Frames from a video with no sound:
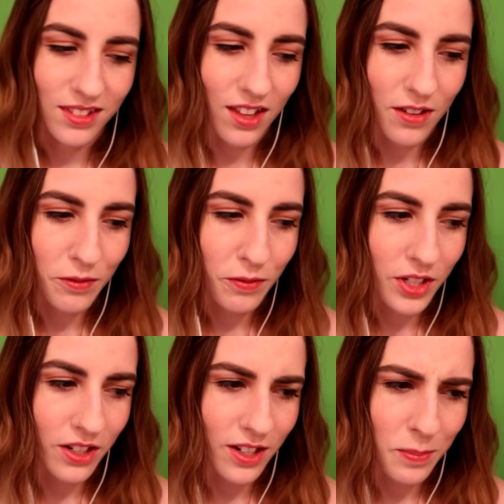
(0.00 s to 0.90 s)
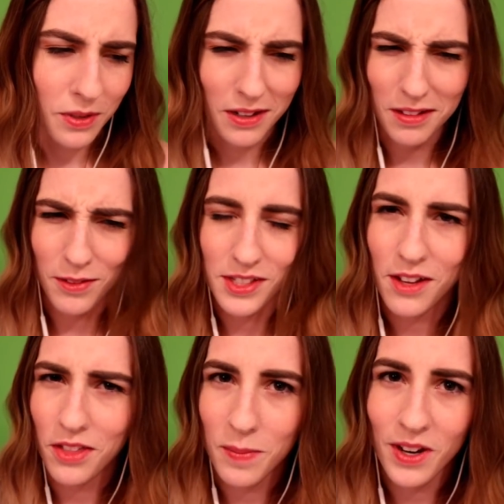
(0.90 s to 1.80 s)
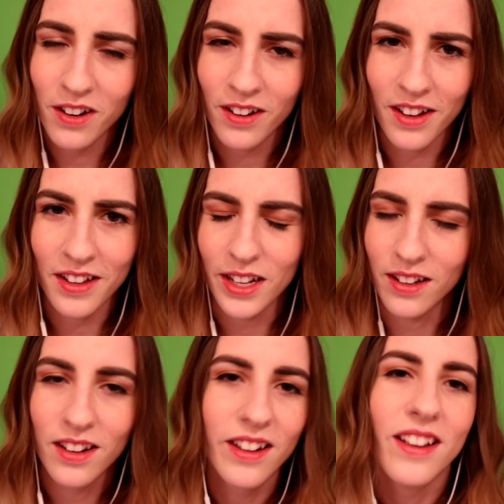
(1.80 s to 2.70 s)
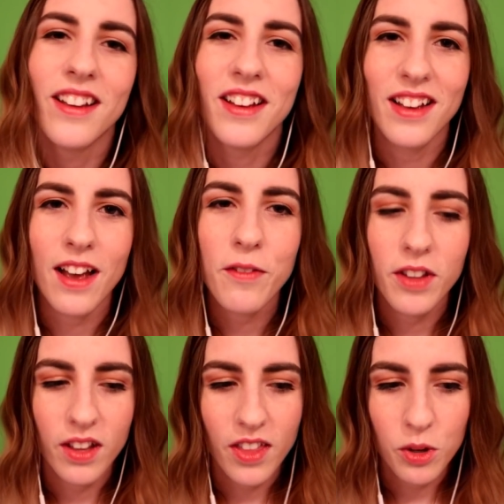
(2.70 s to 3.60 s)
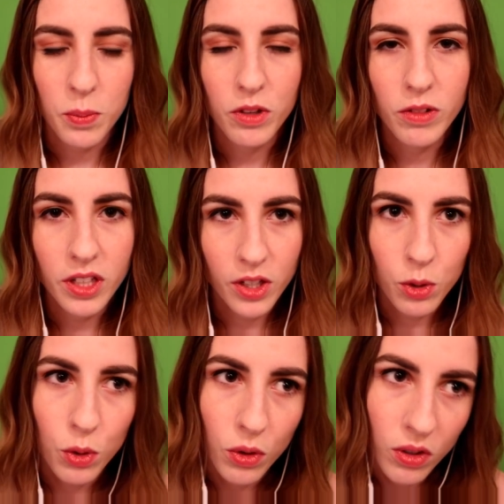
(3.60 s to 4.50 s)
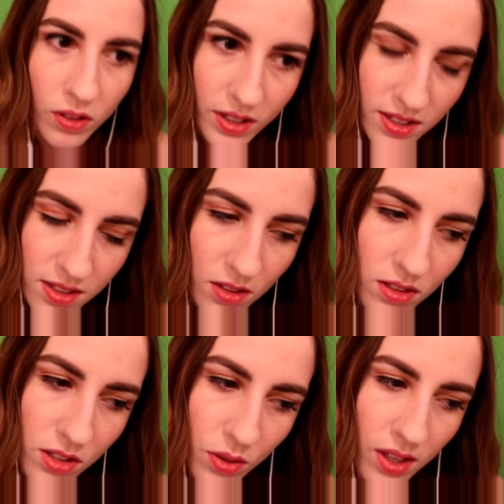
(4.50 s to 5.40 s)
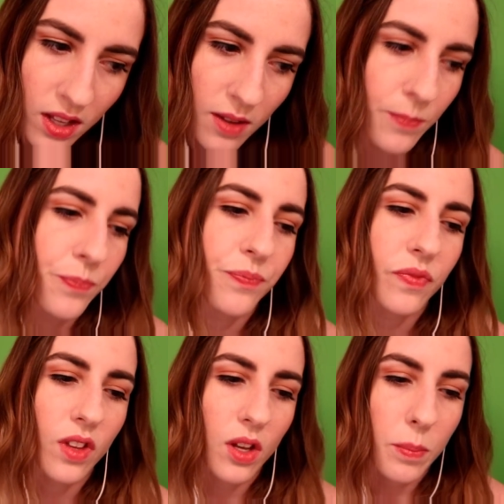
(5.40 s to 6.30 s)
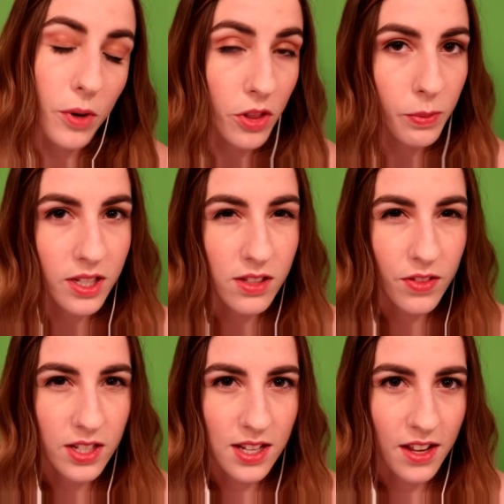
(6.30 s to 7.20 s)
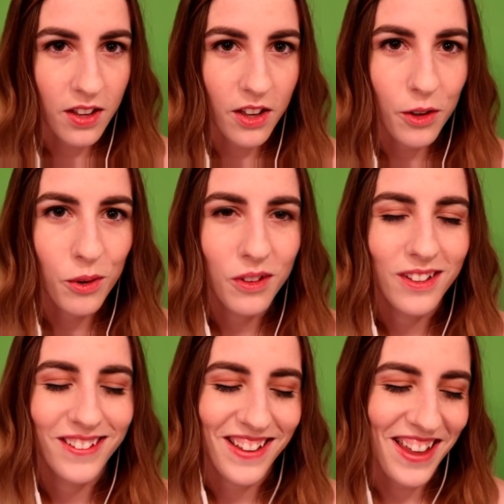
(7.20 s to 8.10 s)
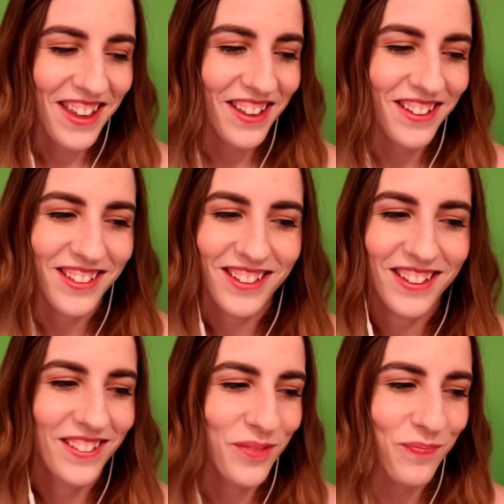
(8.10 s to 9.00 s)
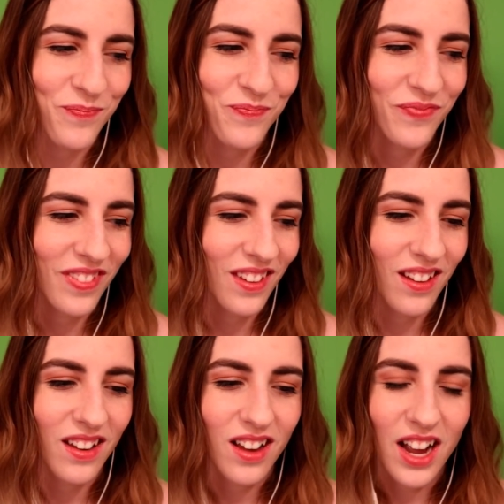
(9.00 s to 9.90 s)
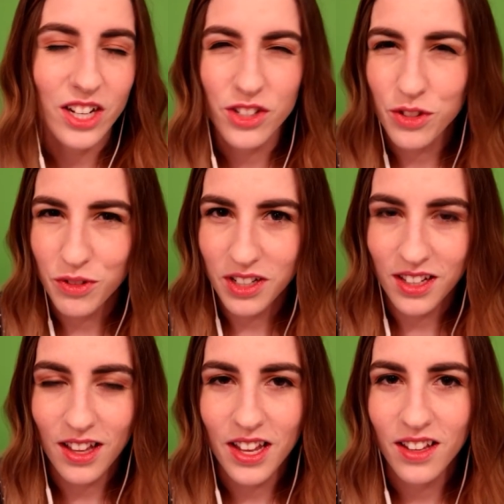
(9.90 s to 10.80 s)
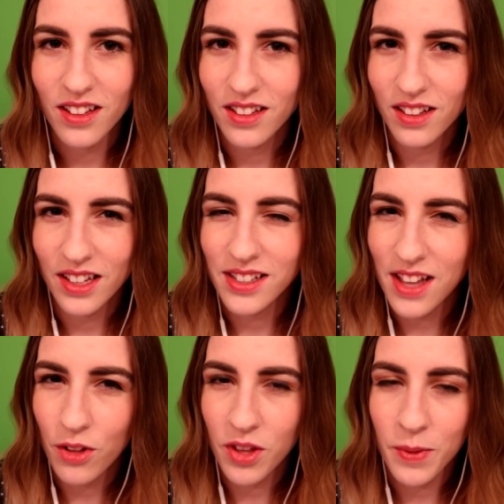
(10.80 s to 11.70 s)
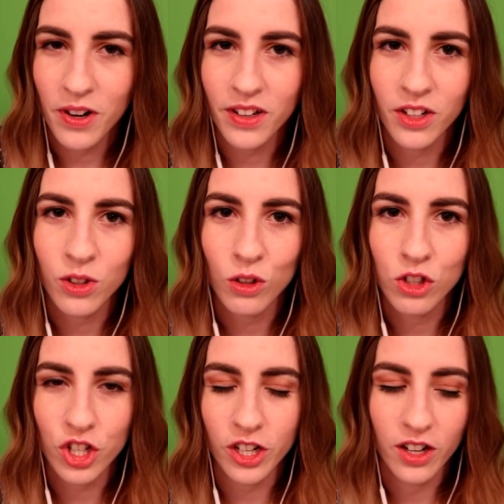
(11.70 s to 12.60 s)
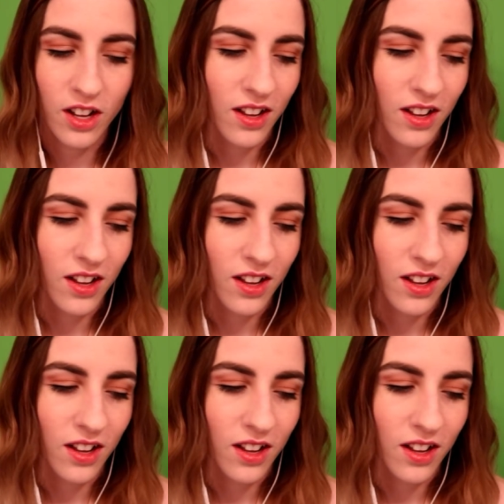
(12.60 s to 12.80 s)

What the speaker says: love Europe and I love South America, and I feel like that would be really cool. It's also the birthplace of the tango, and I just really like South American culture.